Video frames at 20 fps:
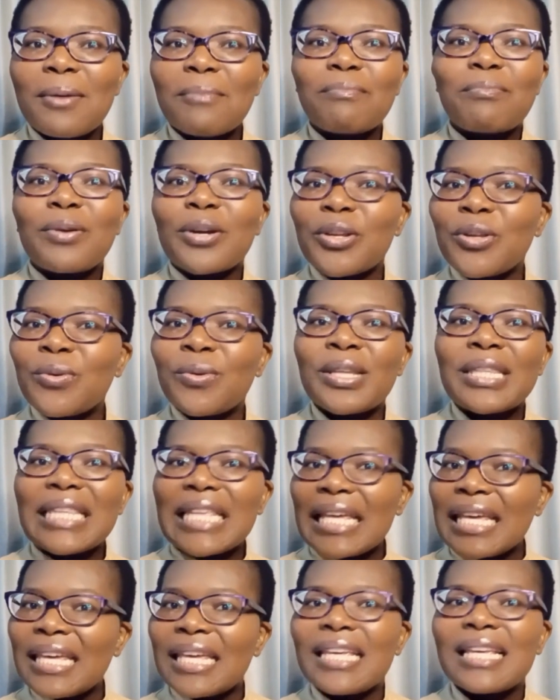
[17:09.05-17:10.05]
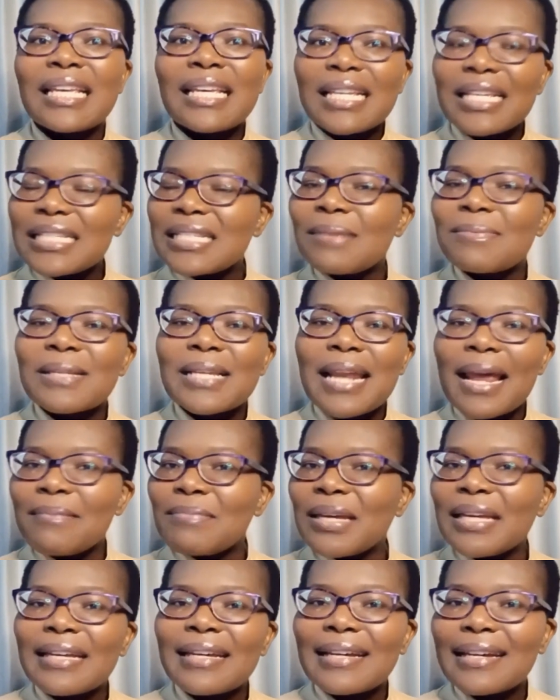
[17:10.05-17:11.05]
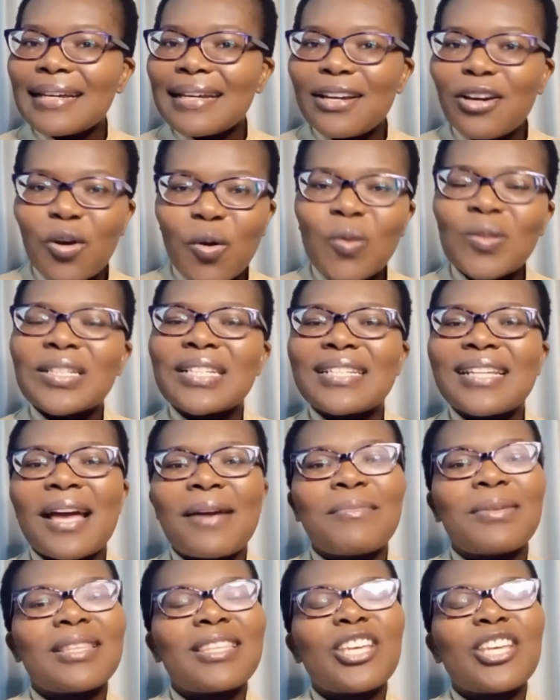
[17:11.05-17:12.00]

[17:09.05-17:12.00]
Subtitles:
but you were there subscribing all the time.